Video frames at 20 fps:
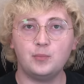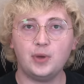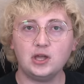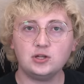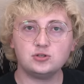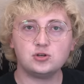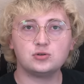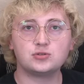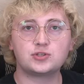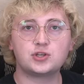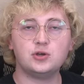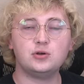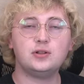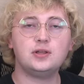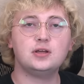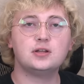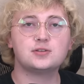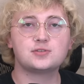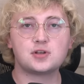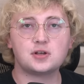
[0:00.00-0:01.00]
Bedros
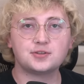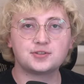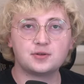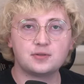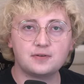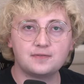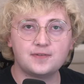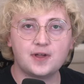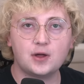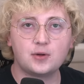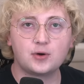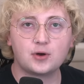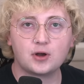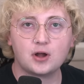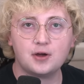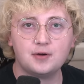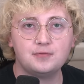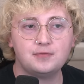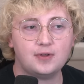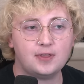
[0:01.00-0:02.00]
Keuilian is also the founder
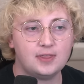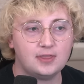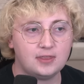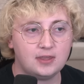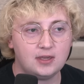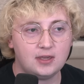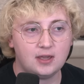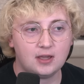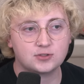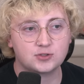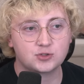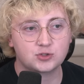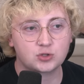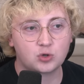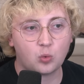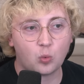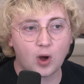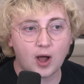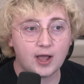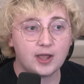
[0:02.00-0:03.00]
of the
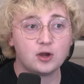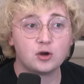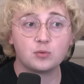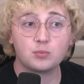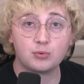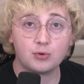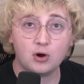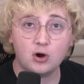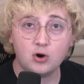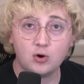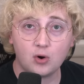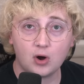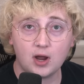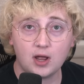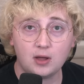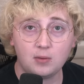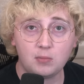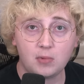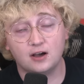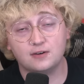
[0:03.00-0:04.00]
Squire
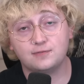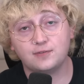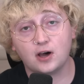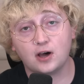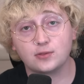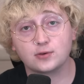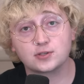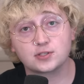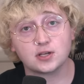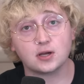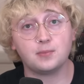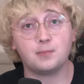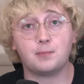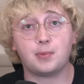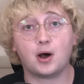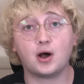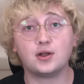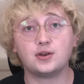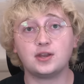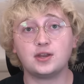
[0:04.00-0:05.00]
program, a father-son
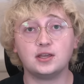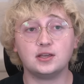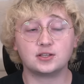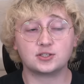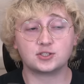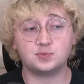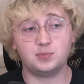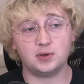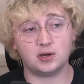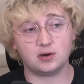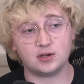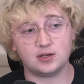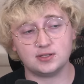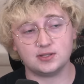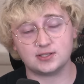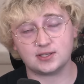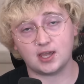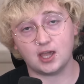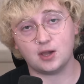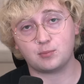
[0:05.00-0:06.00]
bonding
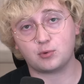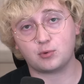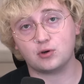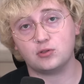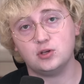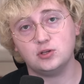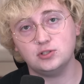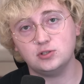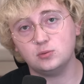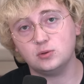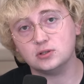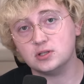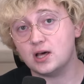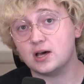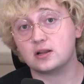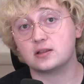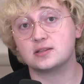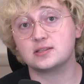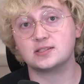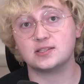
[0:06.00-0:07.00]
experience camp where they do a
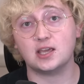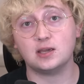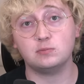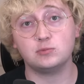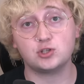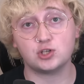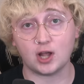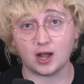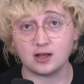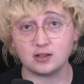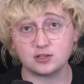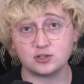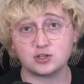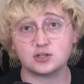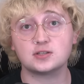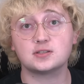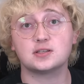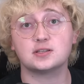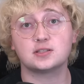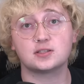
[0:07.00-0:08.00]
lot of the same
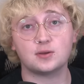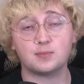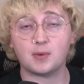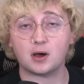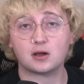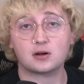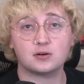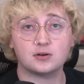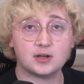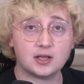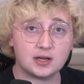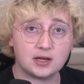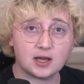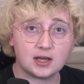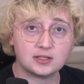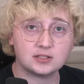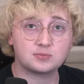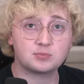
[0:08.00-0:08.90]
challenges as the modern day Knights